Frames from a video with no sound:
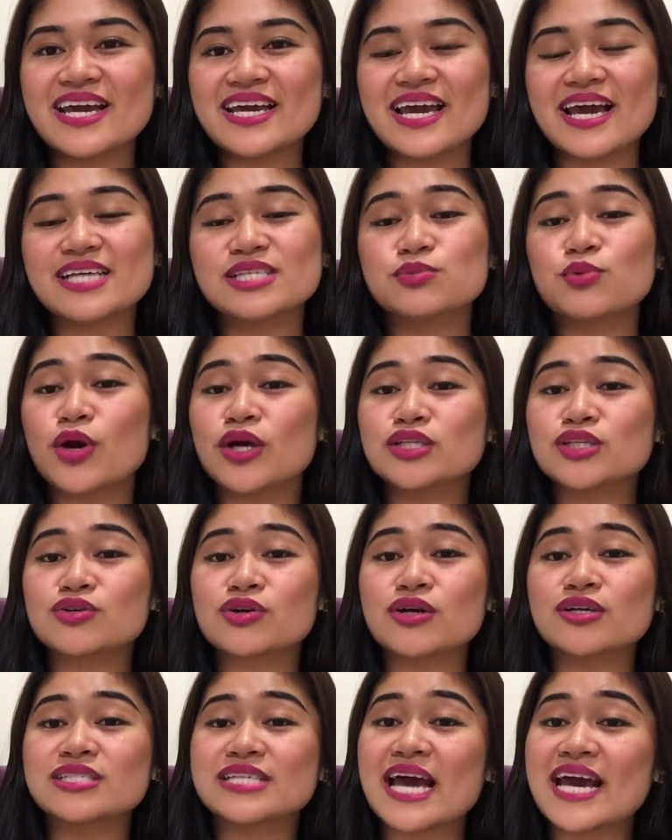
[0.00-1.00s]
He has worked
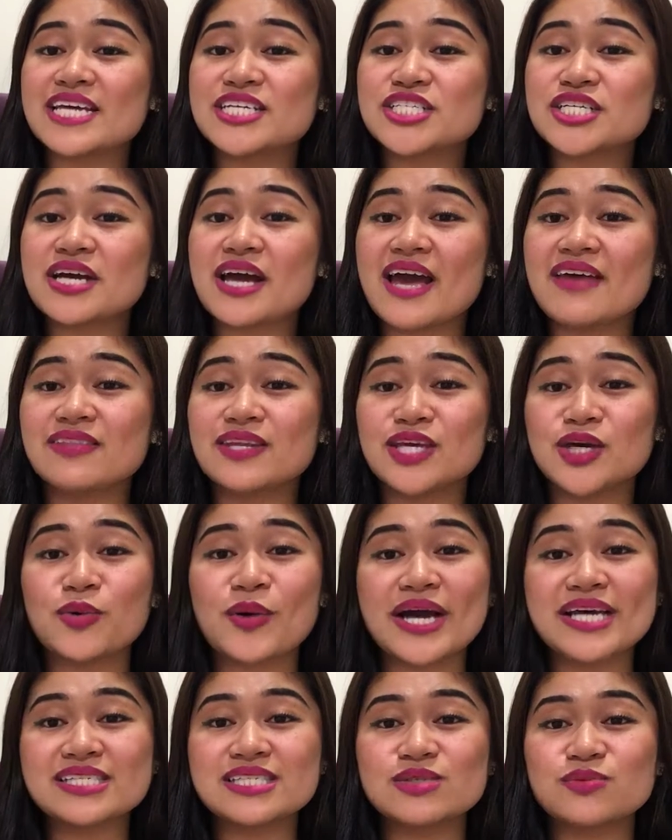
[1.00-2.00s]
across Asia and the
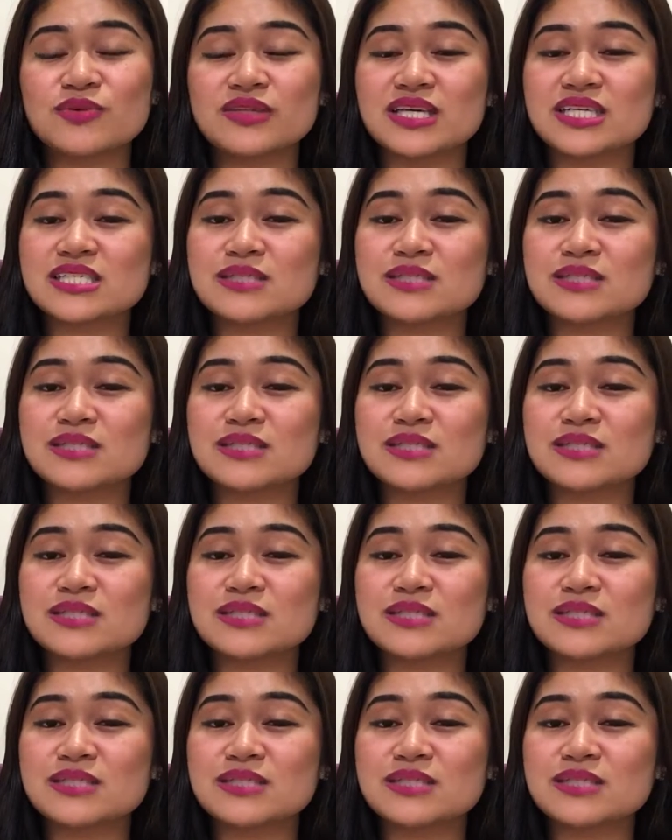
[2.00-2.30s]
US with